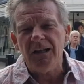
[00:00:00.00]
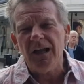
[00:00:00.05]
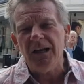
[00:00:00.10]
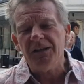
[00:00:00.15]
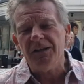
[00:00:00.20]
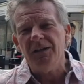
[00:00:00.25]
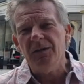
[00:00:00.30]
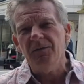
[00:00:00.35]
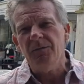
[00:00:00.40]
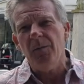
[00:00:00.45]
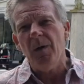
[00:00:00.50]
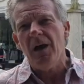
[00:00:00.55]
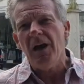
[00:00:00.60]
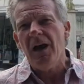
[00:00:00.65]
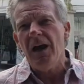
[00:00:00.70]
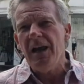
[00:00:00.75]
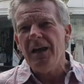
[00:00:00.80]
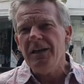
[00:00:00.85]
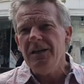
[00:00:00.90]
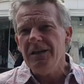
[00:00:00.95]
lasted about
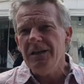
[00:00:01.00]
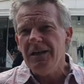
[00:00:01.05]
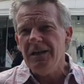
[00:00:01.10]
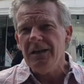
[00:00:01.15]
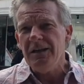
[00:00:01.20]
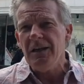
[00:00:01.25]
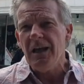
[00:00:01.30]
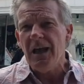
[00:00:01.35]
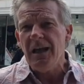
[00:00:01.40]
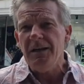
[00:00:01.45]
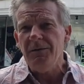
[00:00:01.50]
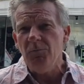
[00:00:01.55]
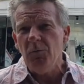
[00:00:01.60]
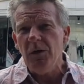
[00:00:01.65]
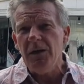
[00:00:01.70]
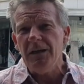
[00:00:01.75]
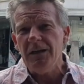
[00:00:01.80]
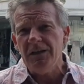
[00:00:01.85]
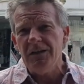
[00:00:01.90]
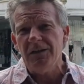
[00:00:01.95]
eight, year, eight
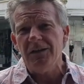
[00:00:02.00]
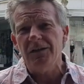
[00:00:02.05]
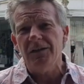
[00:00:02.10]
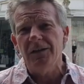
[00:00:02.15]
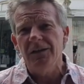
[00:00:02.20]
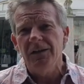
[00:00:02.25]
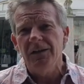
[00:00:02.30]
weeks.